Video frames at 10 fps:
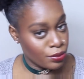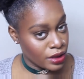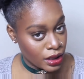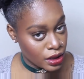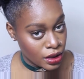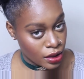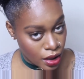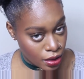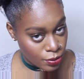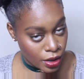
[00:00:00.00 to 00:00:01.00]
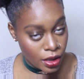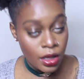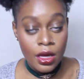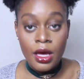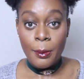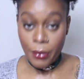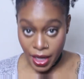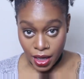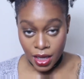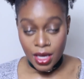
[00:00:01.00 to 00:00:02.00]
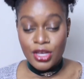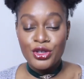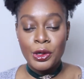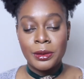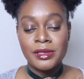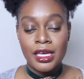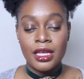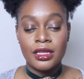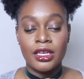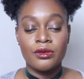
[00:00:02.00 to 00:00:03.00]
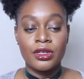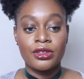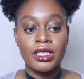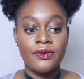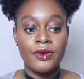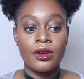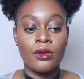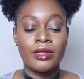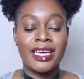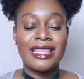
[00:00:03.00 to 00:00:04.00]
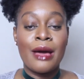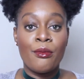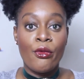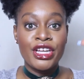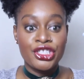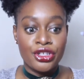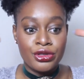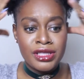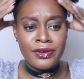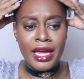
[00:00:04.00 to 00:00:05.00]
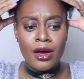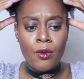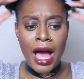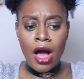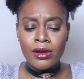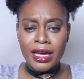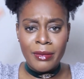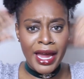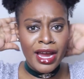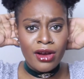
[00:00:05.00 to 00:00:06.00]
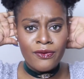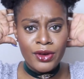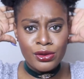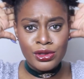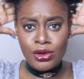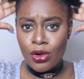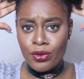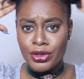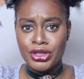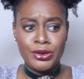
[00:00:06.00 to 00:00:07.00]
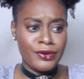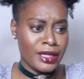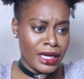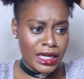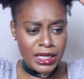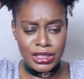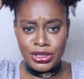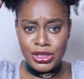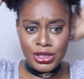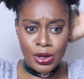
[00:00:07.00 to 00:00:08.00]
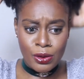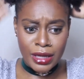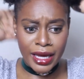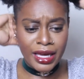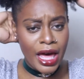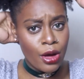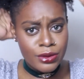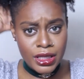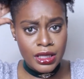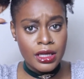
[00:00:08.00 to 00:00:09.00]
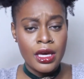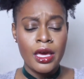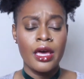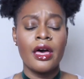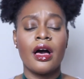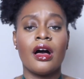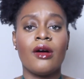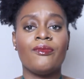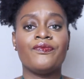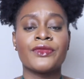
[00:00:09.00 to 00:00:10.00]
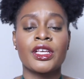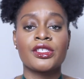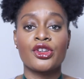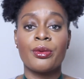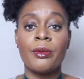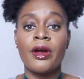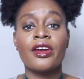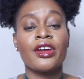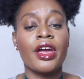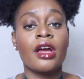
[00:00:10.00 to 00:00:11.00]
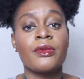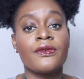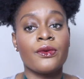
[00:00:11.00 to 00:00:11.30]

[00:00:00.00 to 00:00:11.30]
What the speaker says: don't put nothing in your hair, bruh. But you know what I'm saying? Like, you literally feel like that moisture. You just feel like, wow, like my hair feels so rejuvenated and just so like healthy. So you're preparing your hair